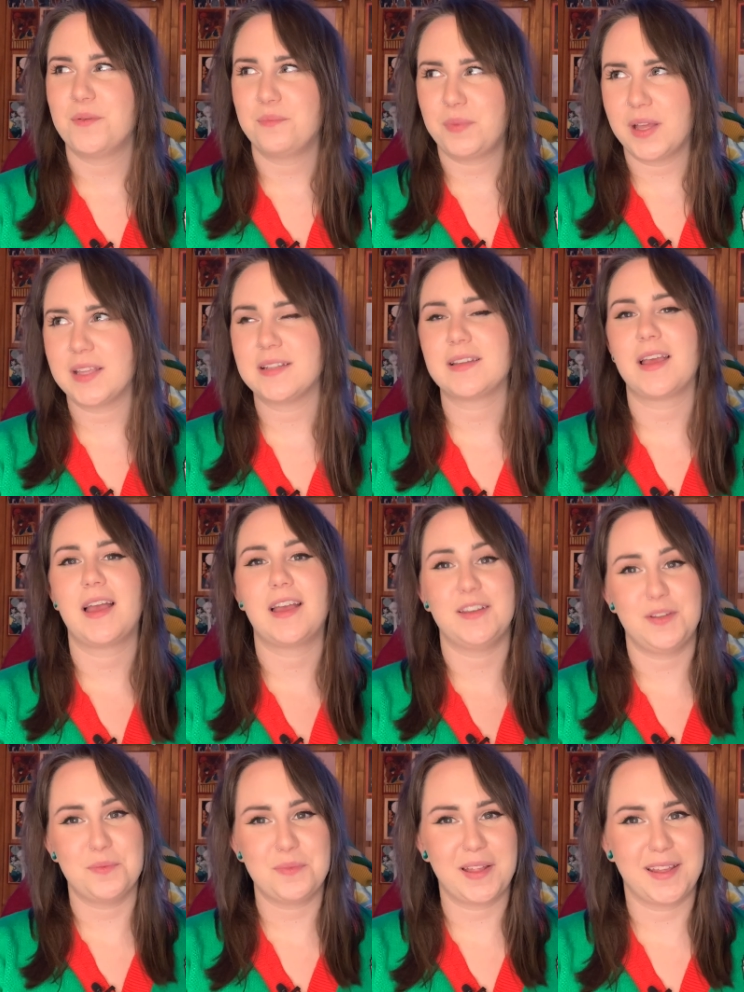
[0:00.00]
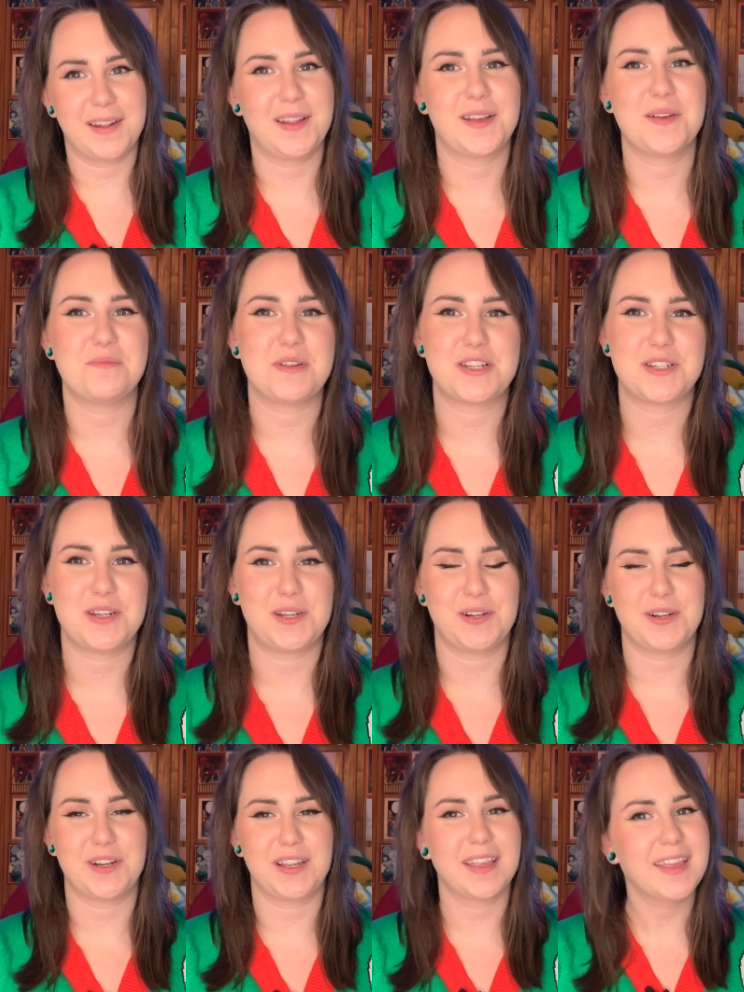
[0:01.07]
But I do plan on commissioning
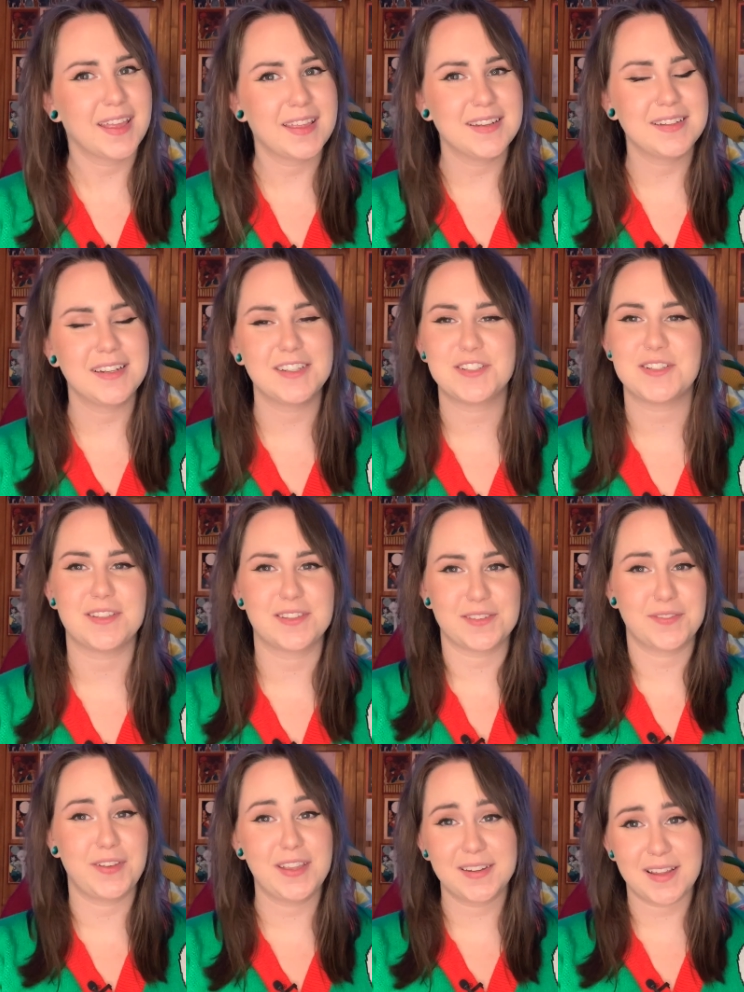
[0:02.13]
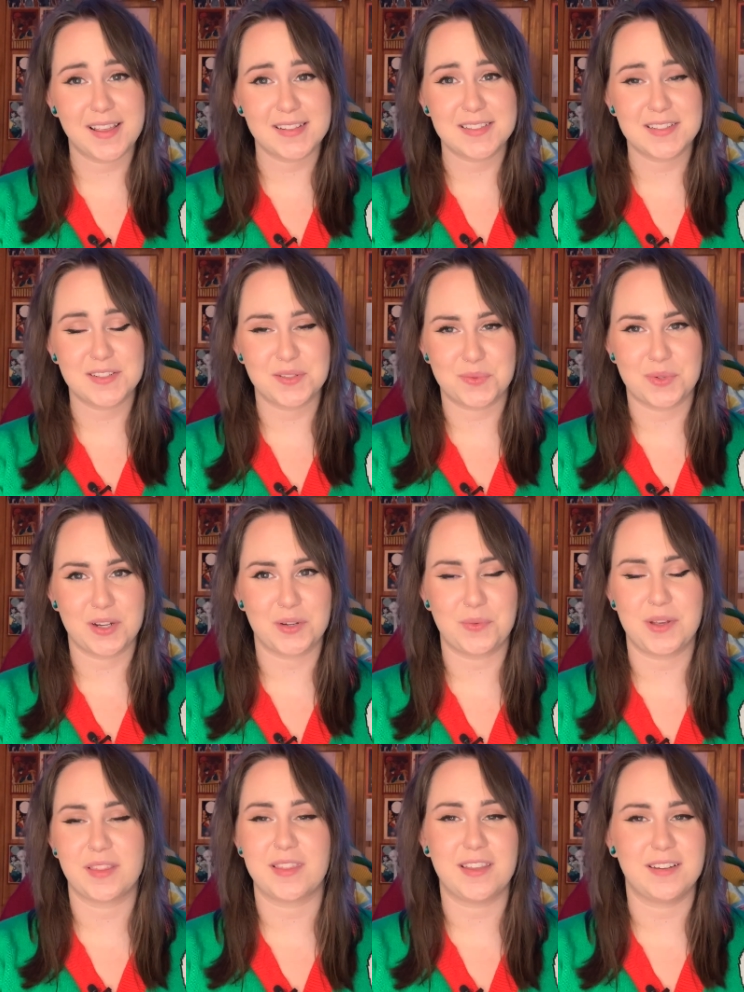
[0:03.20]
her again. She is fantastic to work
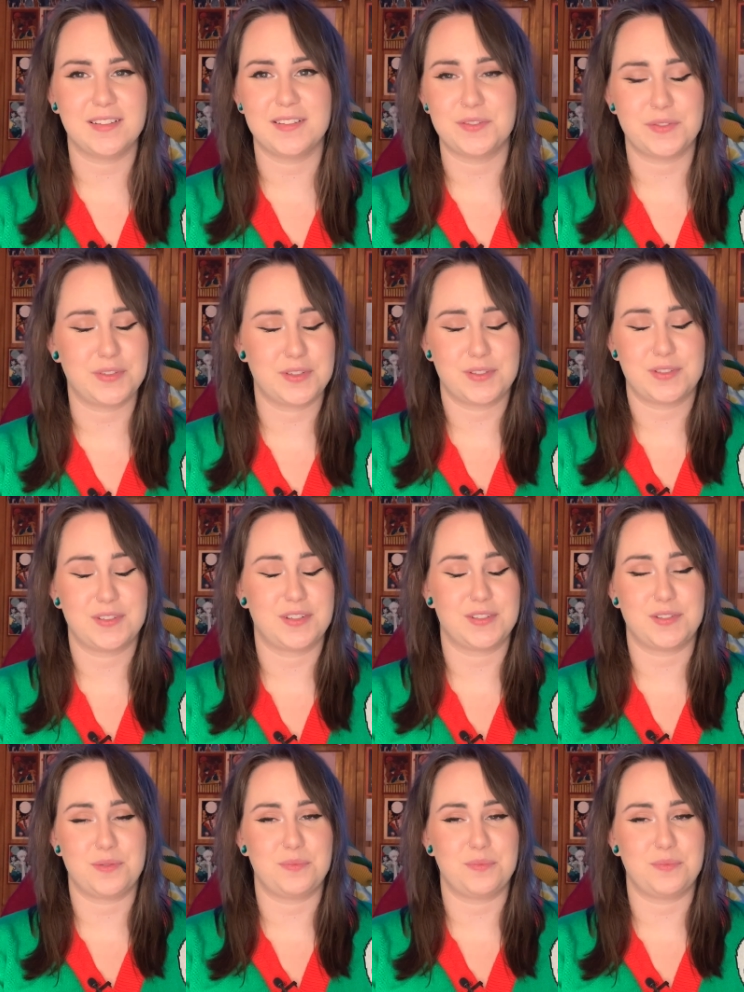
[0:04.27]
with, and it is just a super